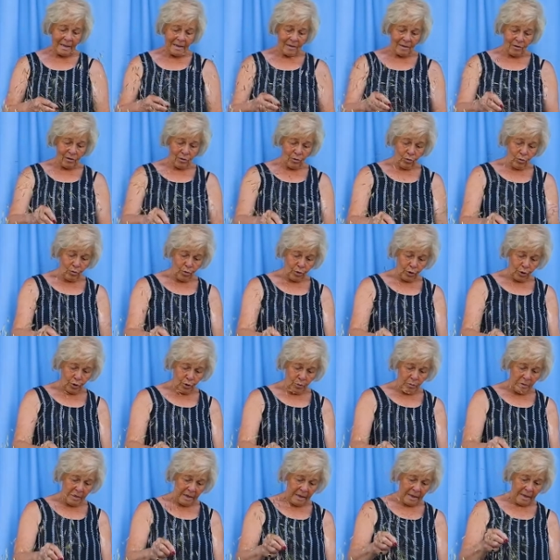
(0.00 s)
is all you
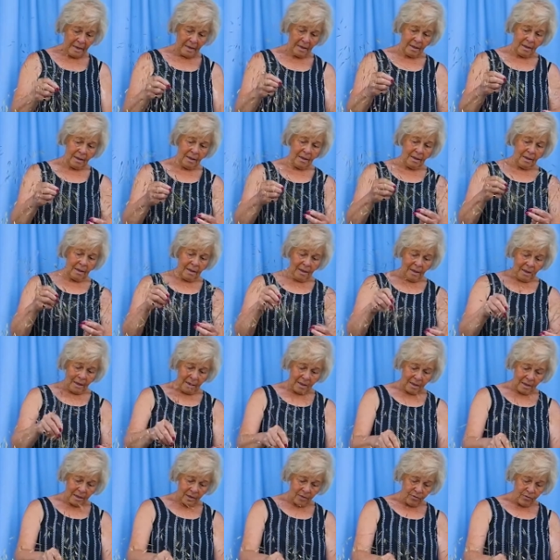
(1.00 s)
need.
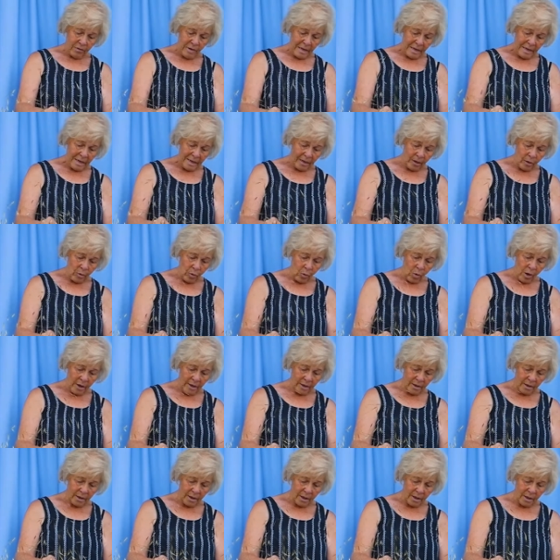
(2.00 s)
It's really
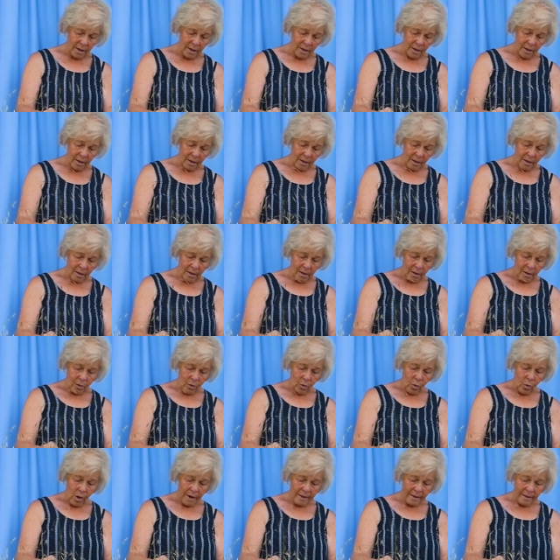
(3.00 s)
quite
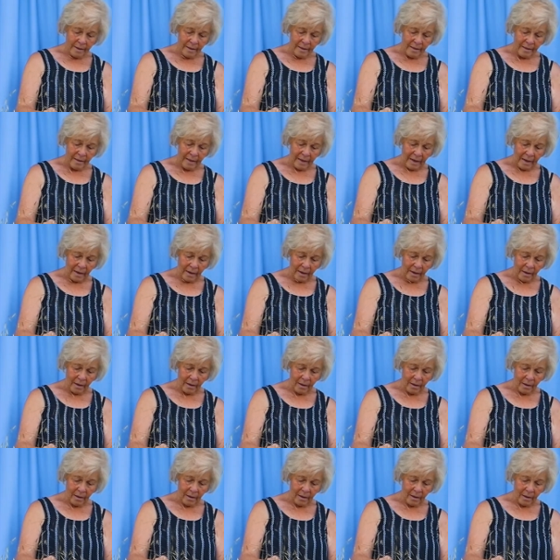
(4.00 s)
thick.